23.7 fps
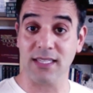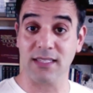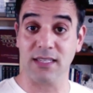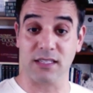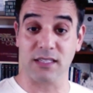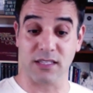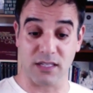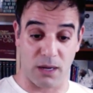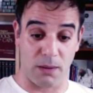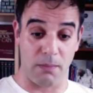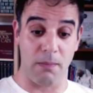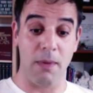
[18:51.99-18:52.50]

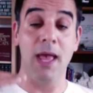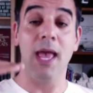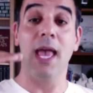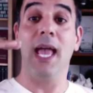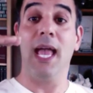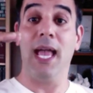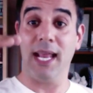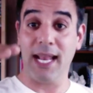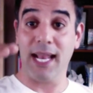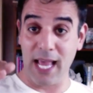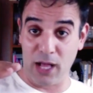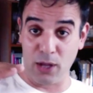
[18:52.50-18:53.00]
system,
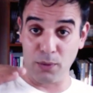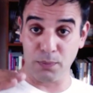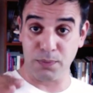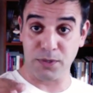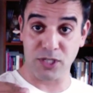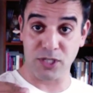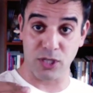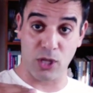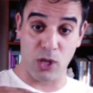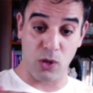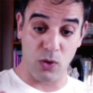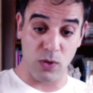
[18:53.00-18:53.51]
it helped
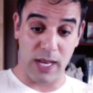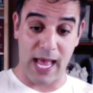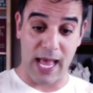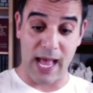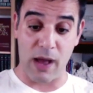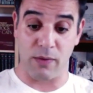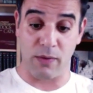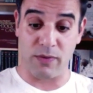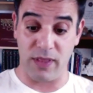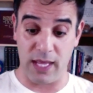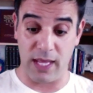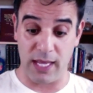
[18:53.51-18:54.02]
slow
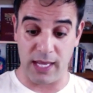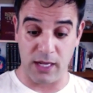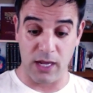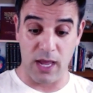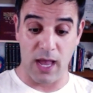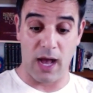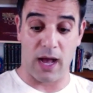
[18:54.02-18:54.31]
down the